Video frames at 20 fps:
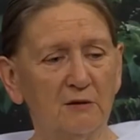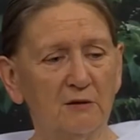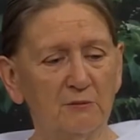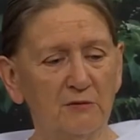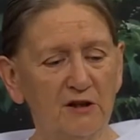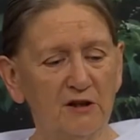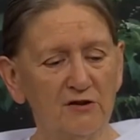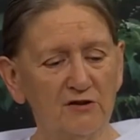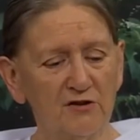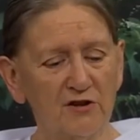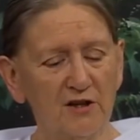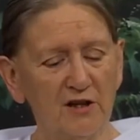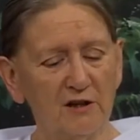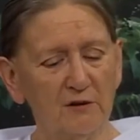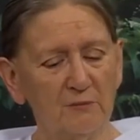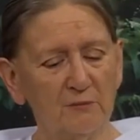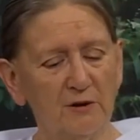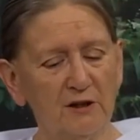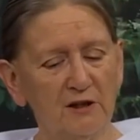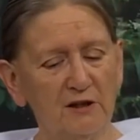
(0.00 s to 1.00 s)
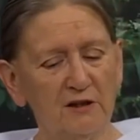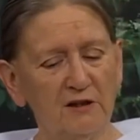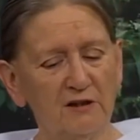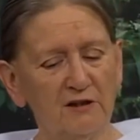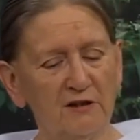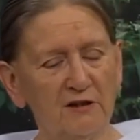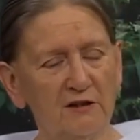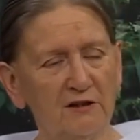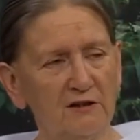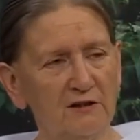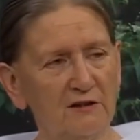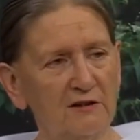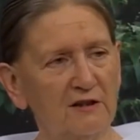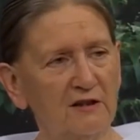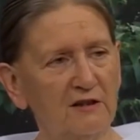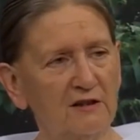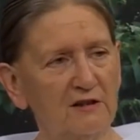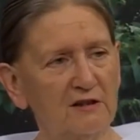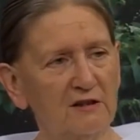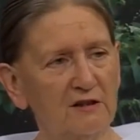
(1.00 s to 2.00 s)
Because they appear,
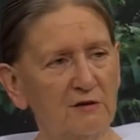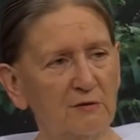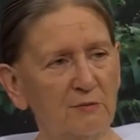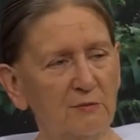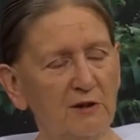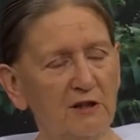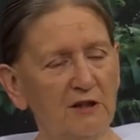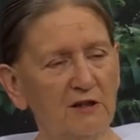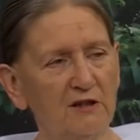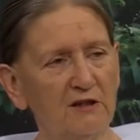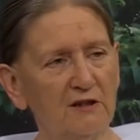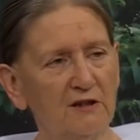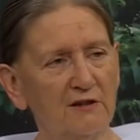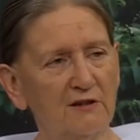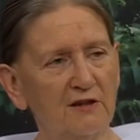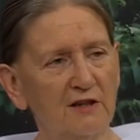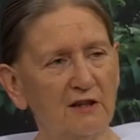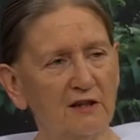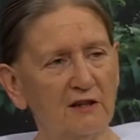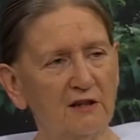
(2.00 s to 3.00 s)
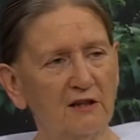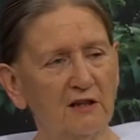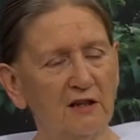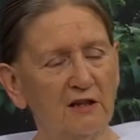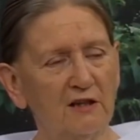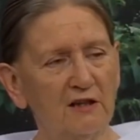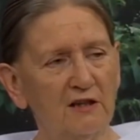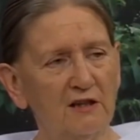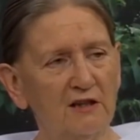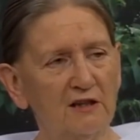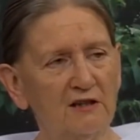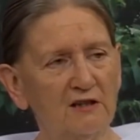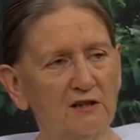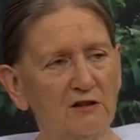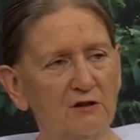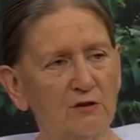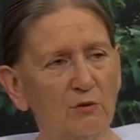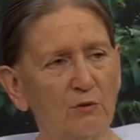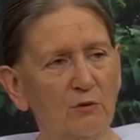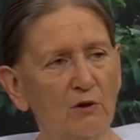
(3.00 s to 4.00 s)
they disappear, they
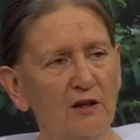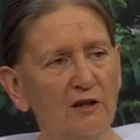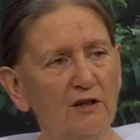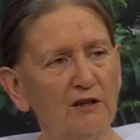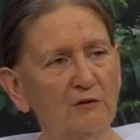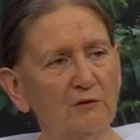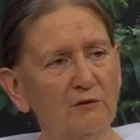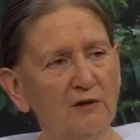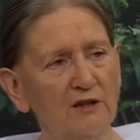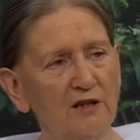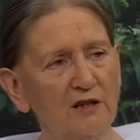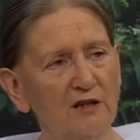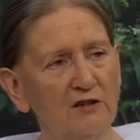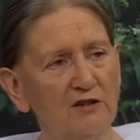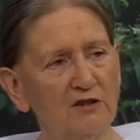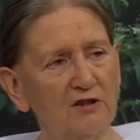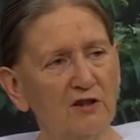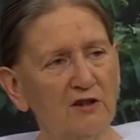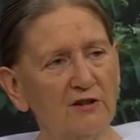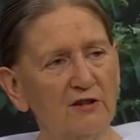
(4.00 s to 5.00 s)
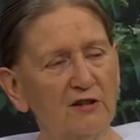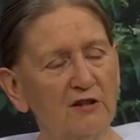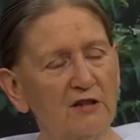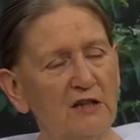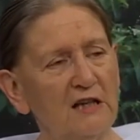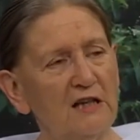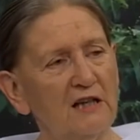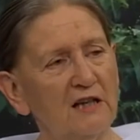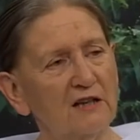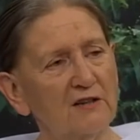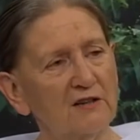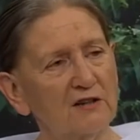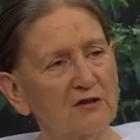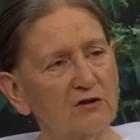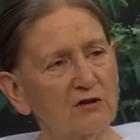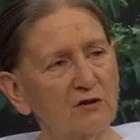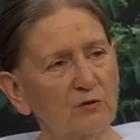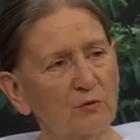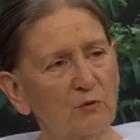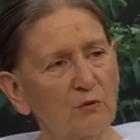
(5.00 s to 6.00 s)
intertwine with each other. And this
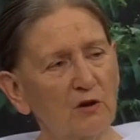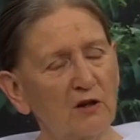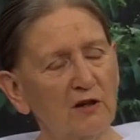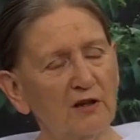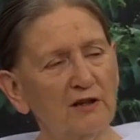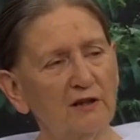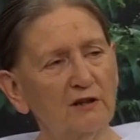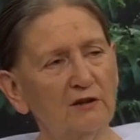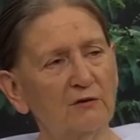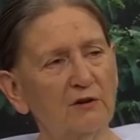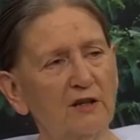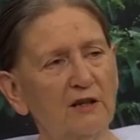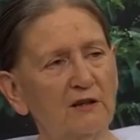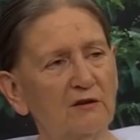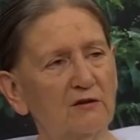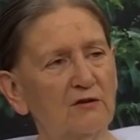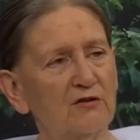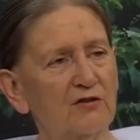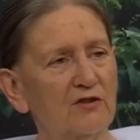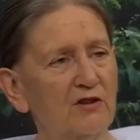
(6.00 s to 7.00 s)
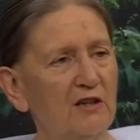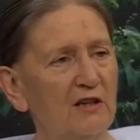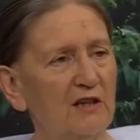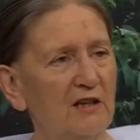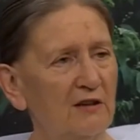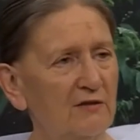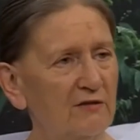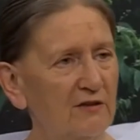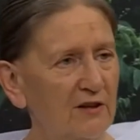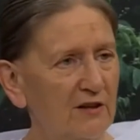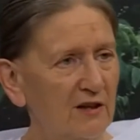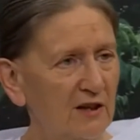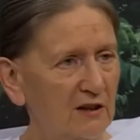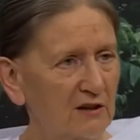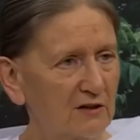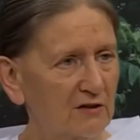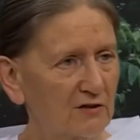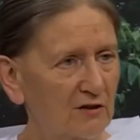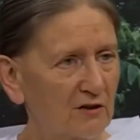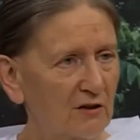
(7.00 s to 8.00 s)
is why you cannot say everything
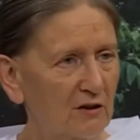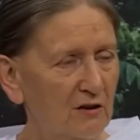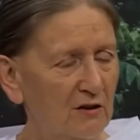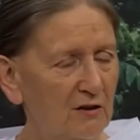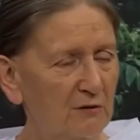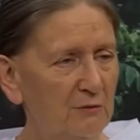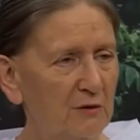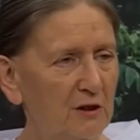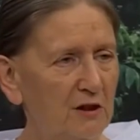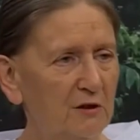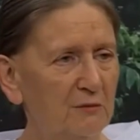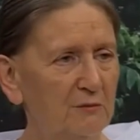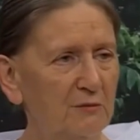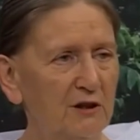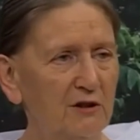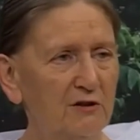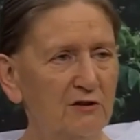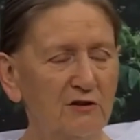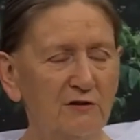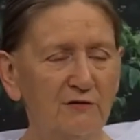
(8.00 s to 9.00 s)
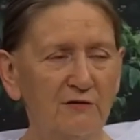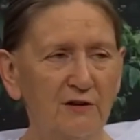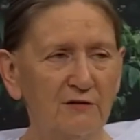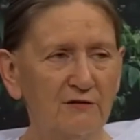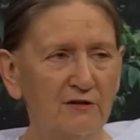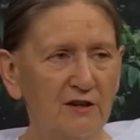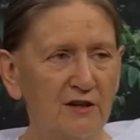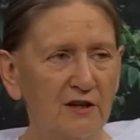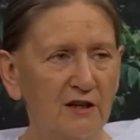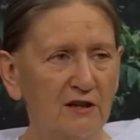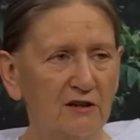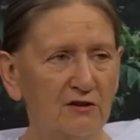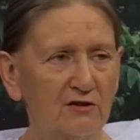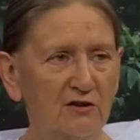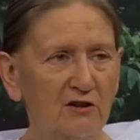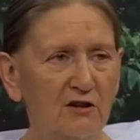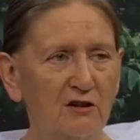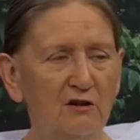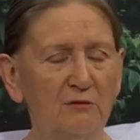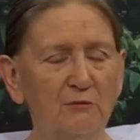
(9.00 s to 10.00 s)
is karma, because if everything is
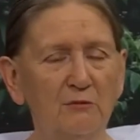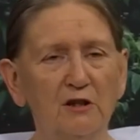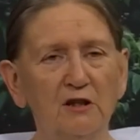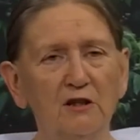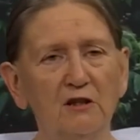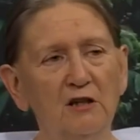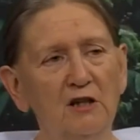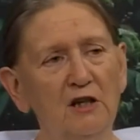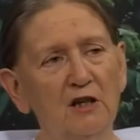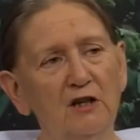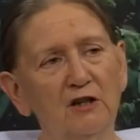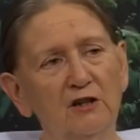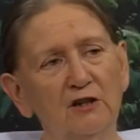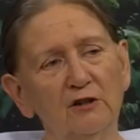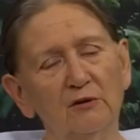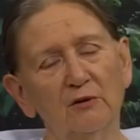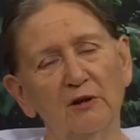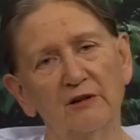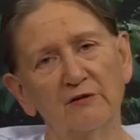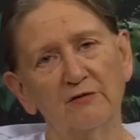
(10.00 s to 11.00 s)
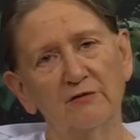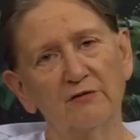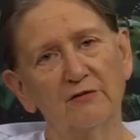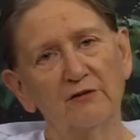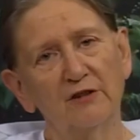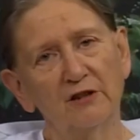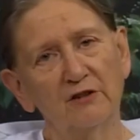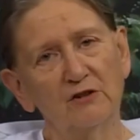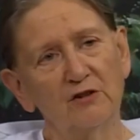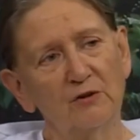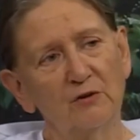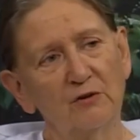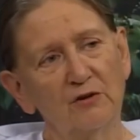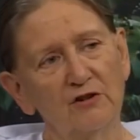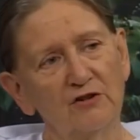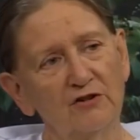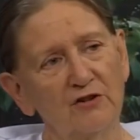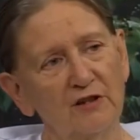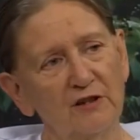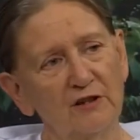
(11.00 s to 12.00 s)
karma, you have free
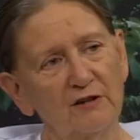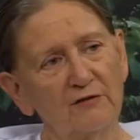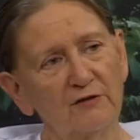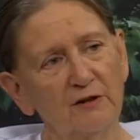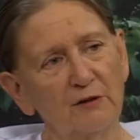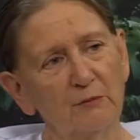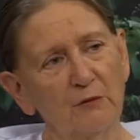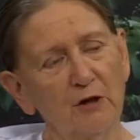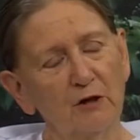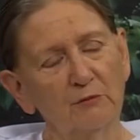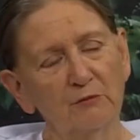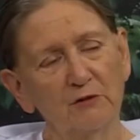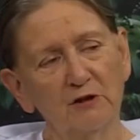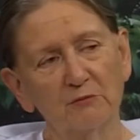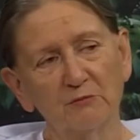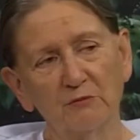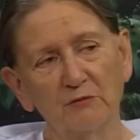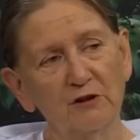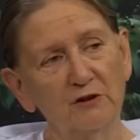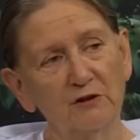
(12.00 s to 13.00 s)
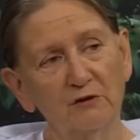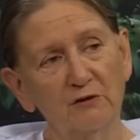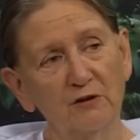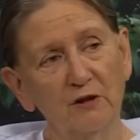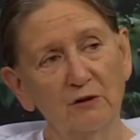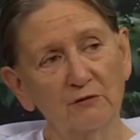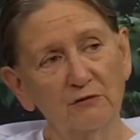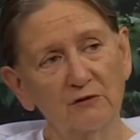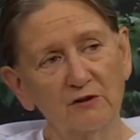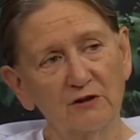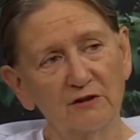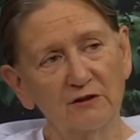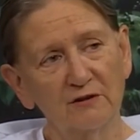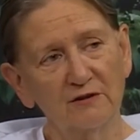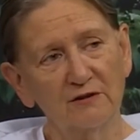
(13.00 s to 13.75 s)
choice at every moment, but you don't.